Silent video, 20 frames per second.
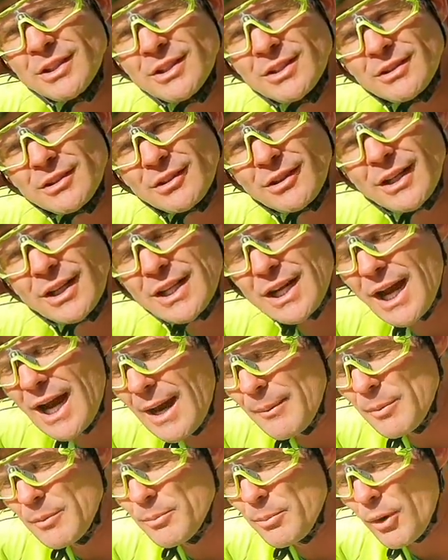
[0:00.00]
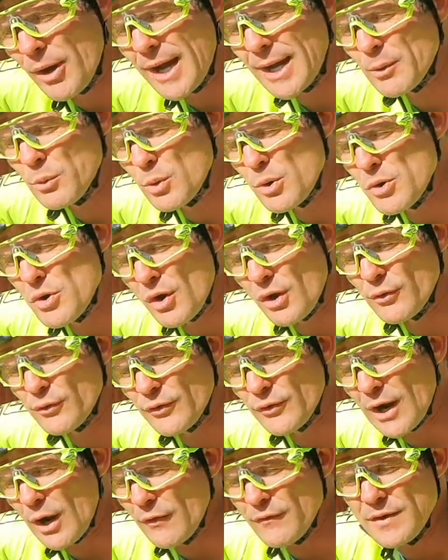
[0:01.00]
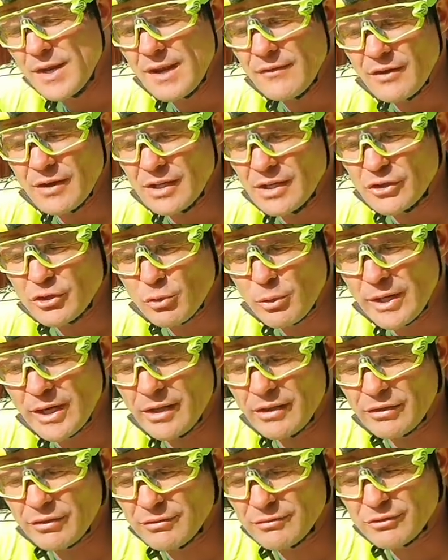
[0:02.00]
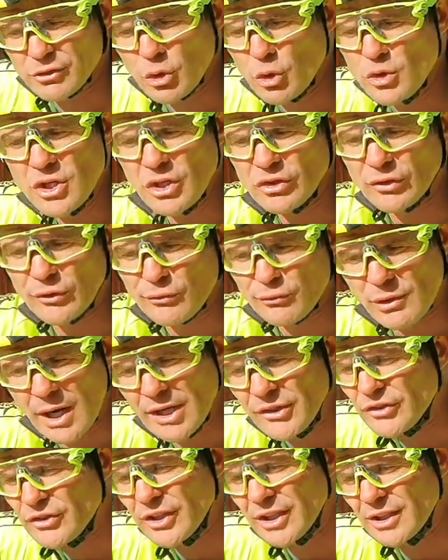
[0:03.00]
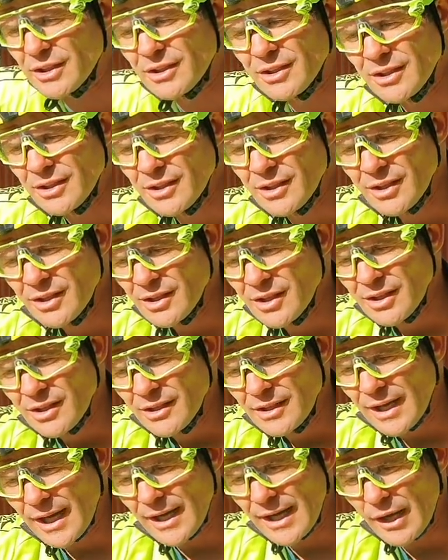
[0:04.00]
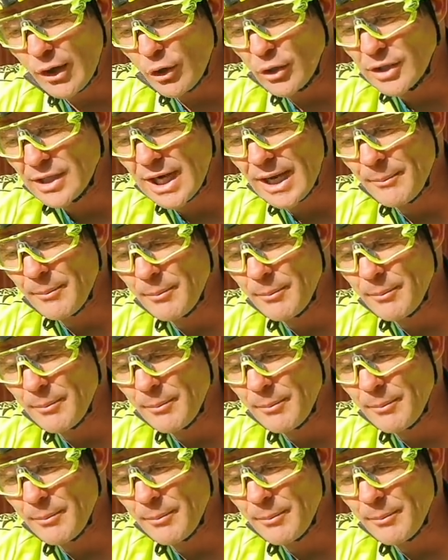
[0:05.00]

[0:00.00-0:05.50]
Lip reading: Right? Carbon bike will not fail. I've never, in 22 years of racing and owning carbon